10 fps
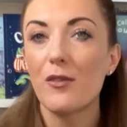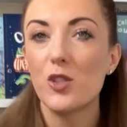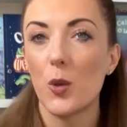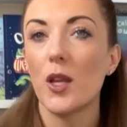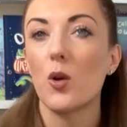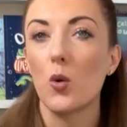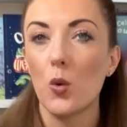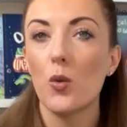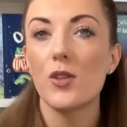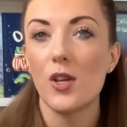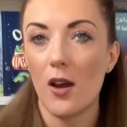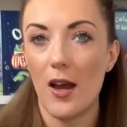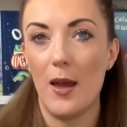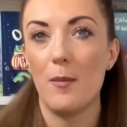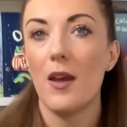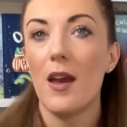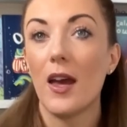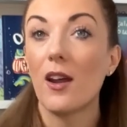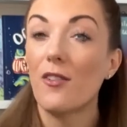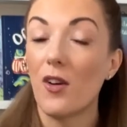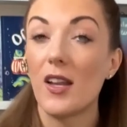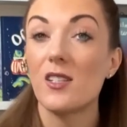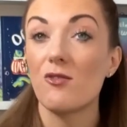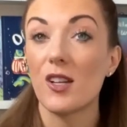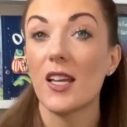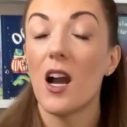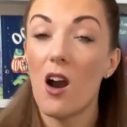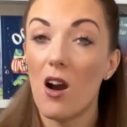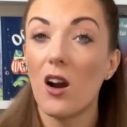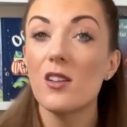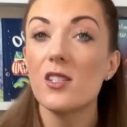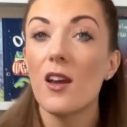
doing it all the time and I find it really hard.